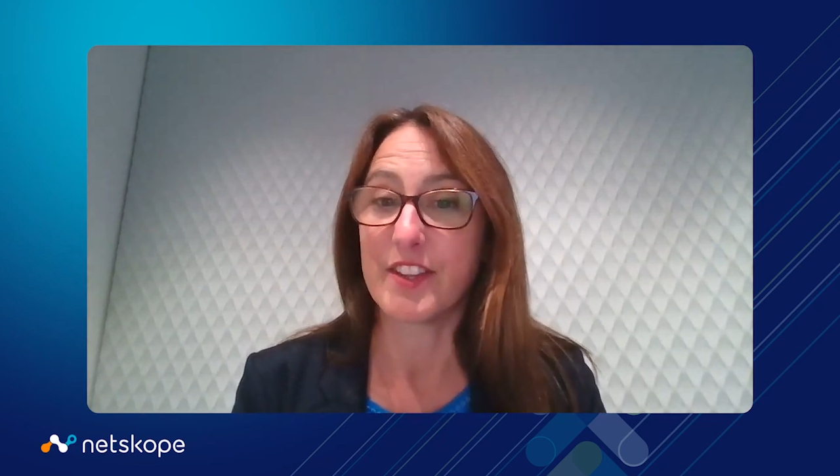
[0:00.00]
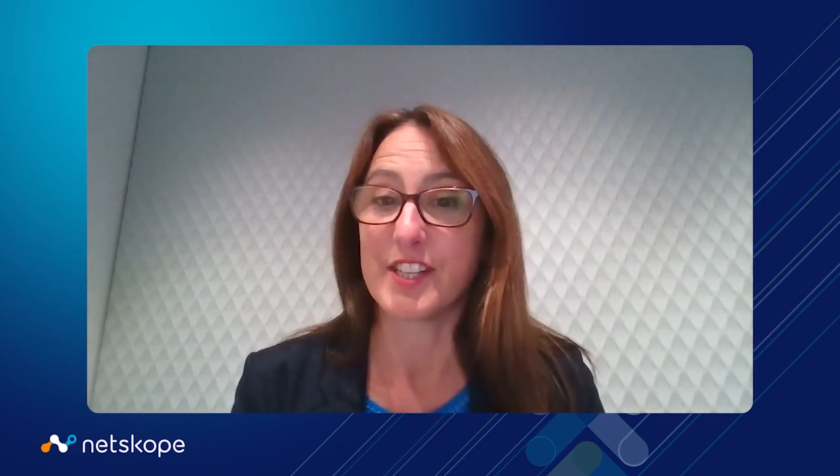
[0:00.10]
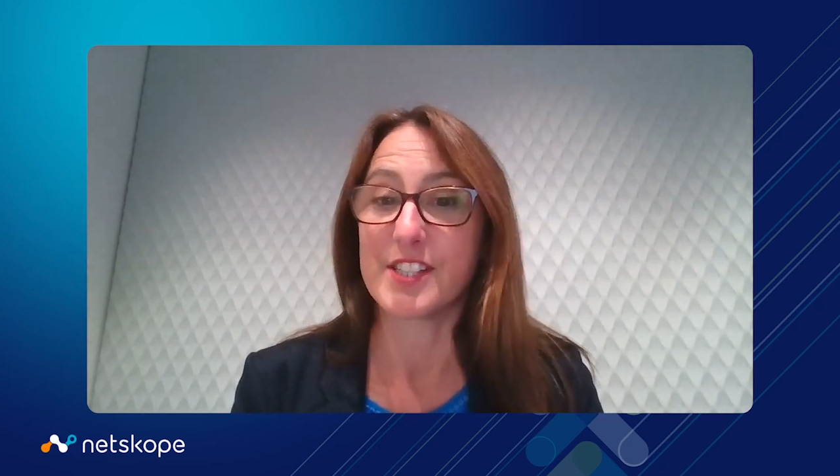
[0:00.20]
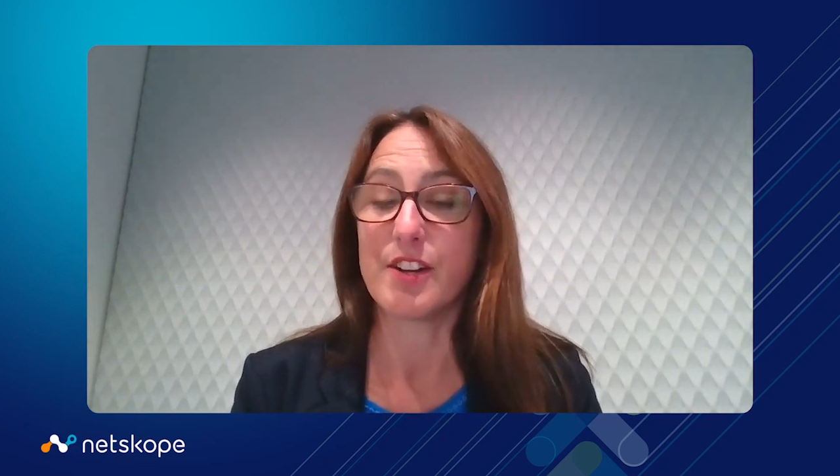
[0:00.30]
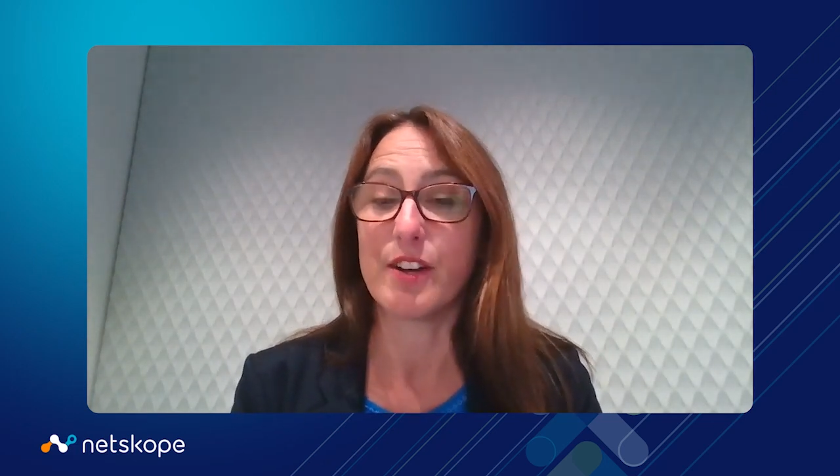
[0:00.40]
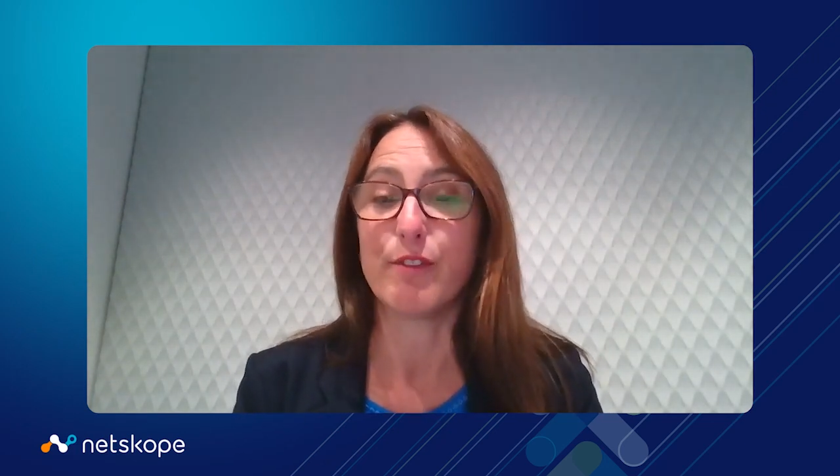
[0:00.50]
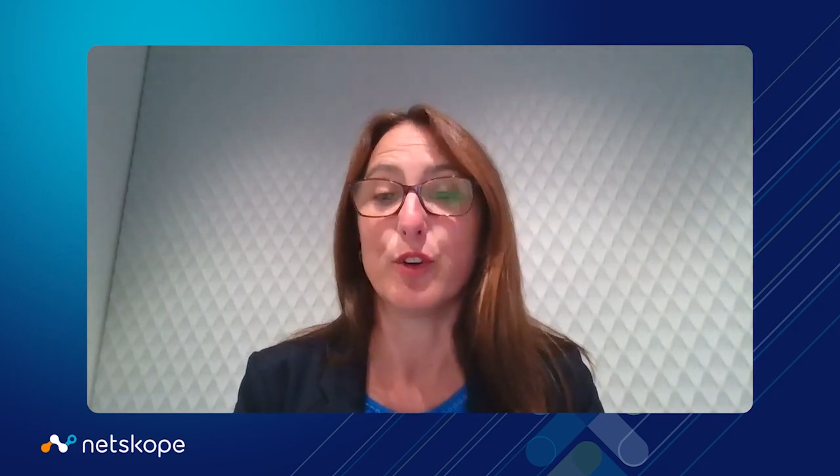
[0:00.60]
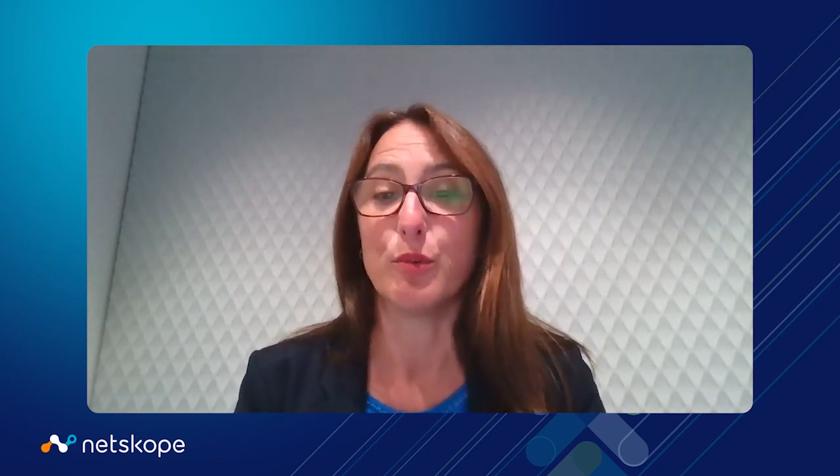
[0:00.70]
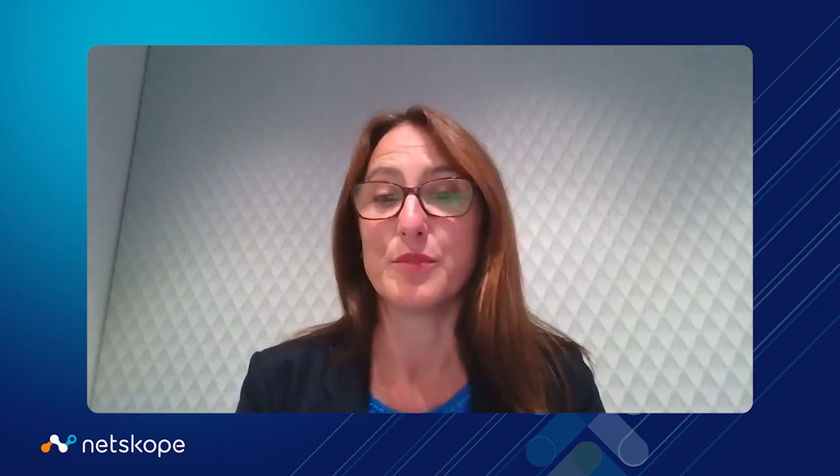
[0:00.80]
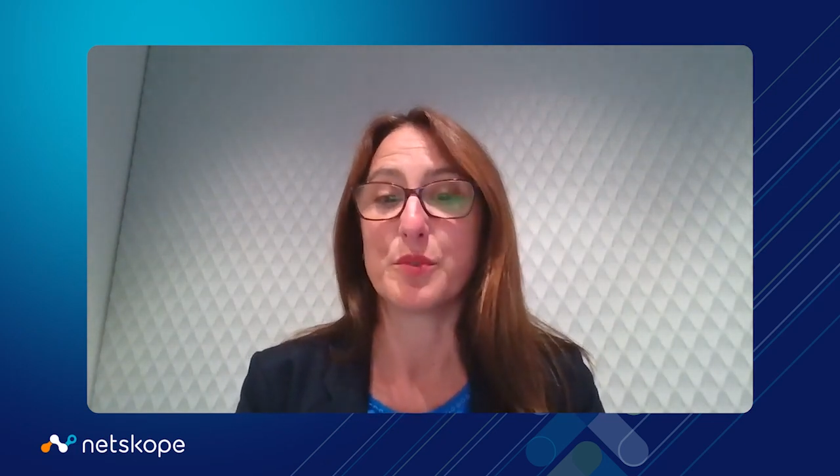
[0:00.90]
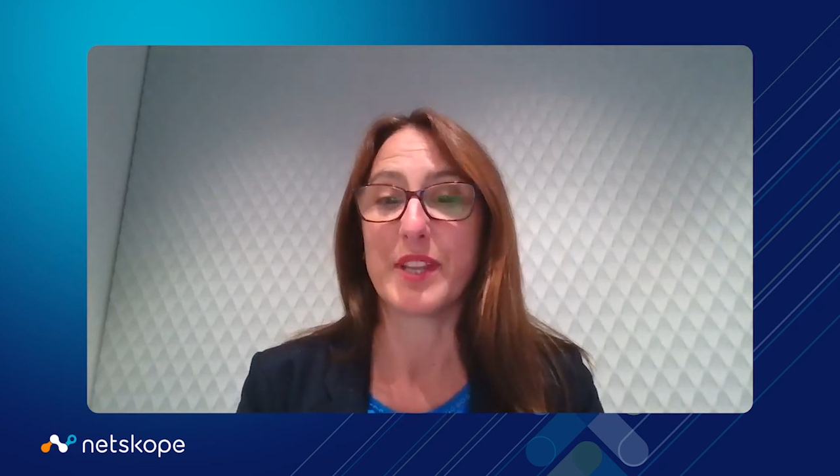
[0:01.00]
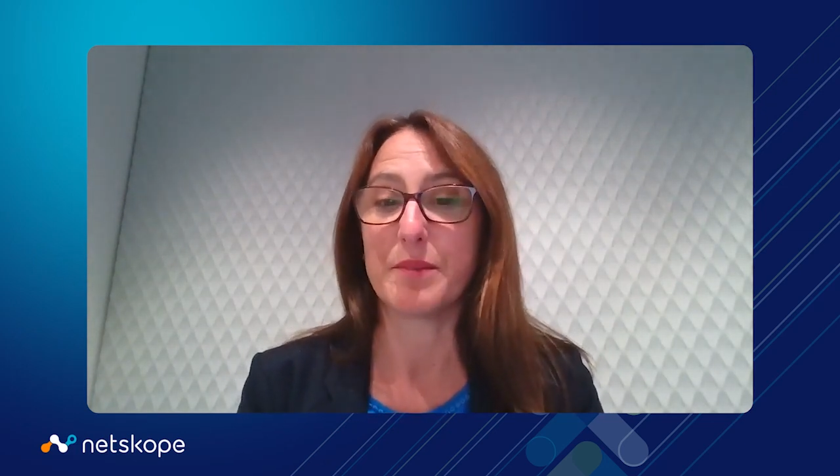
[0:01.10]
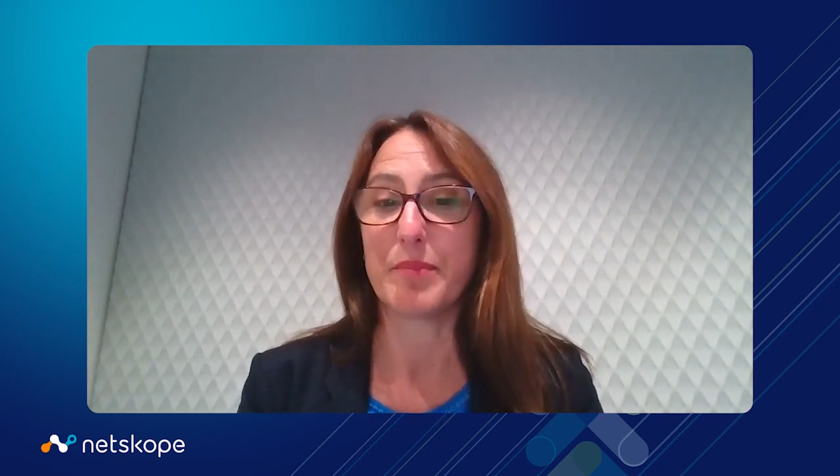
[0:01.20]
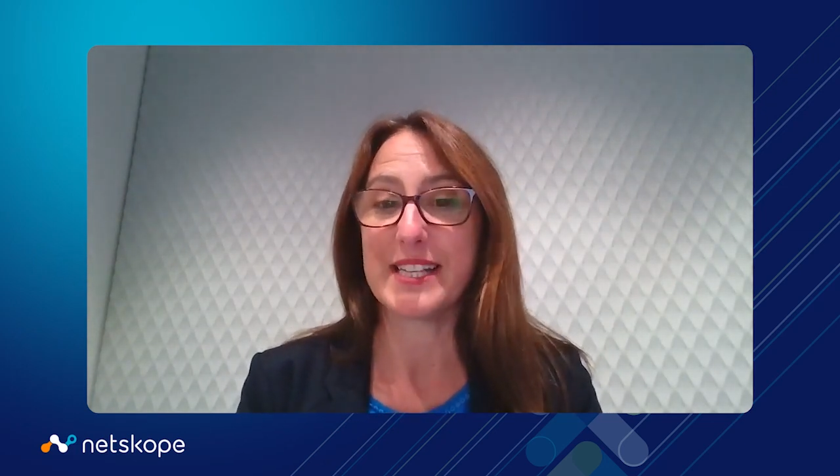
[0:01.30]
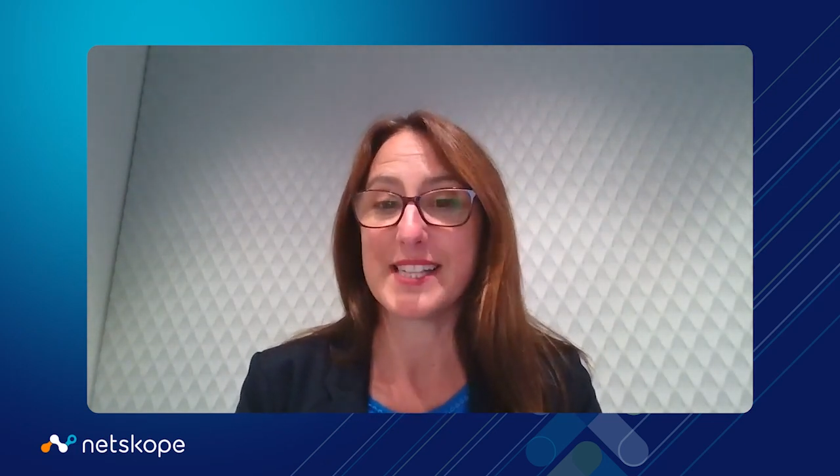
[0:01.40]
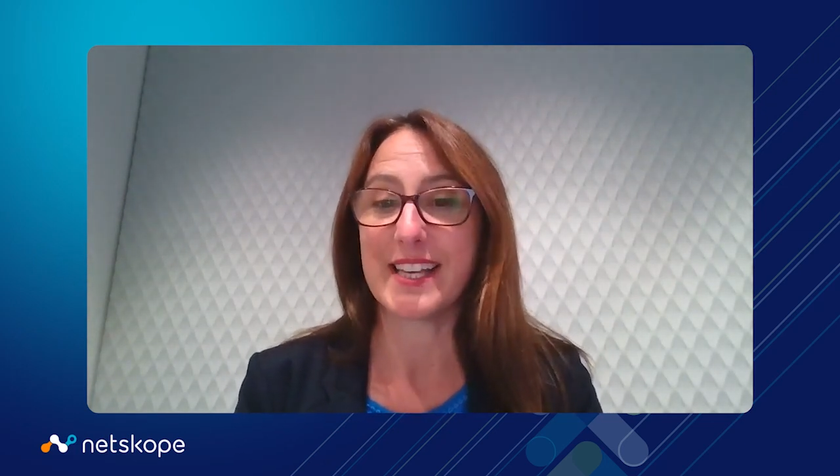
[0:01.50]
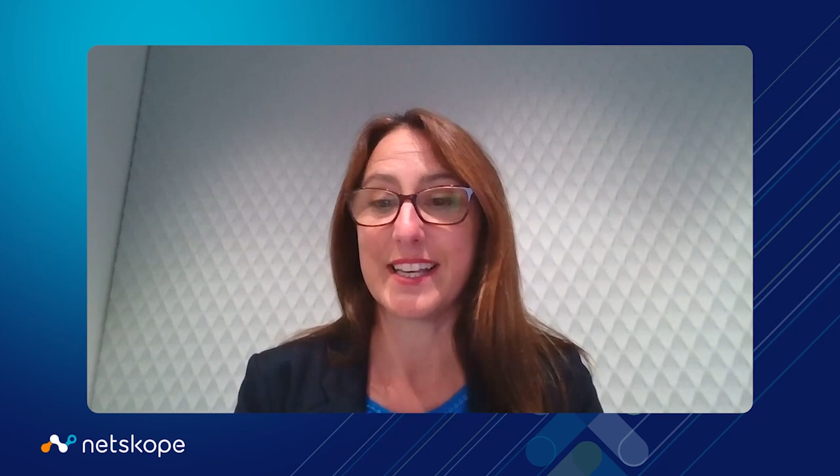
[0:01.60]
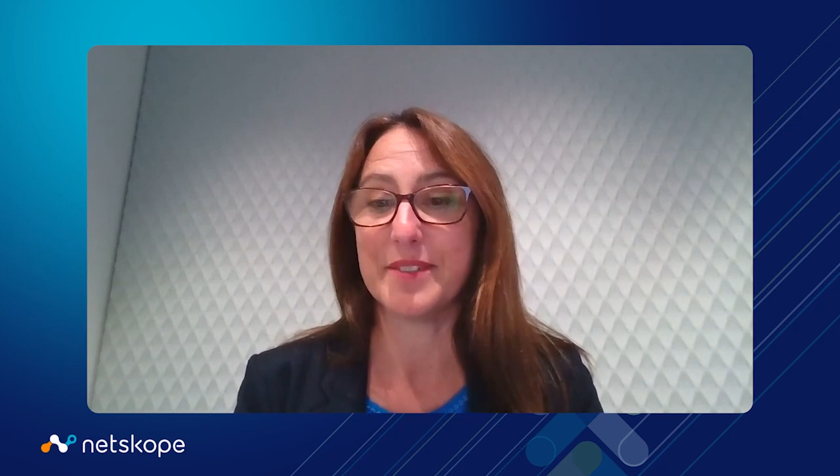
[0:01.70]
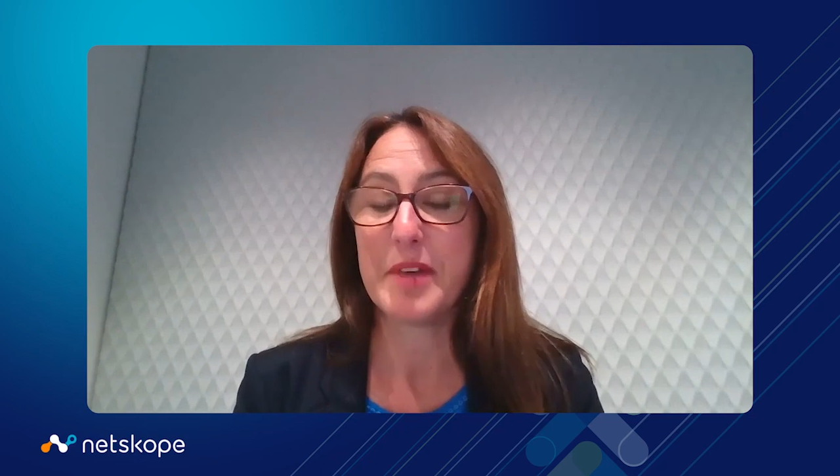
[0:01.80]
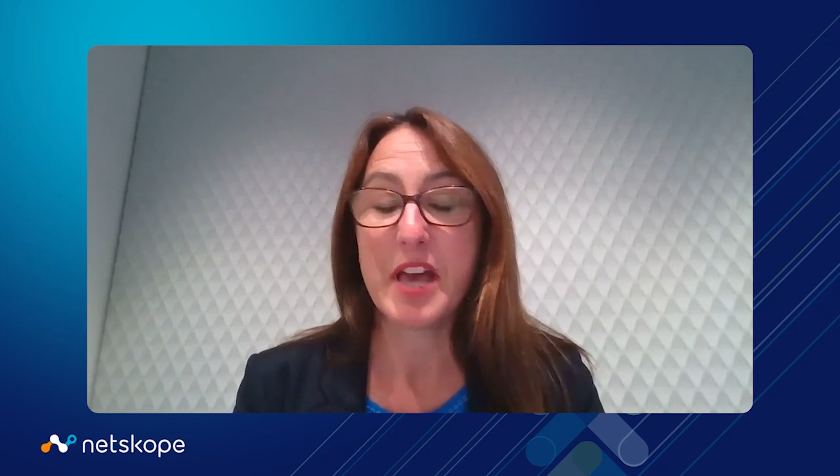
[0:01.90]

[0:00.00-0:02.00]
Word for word: that is newly formed within BT.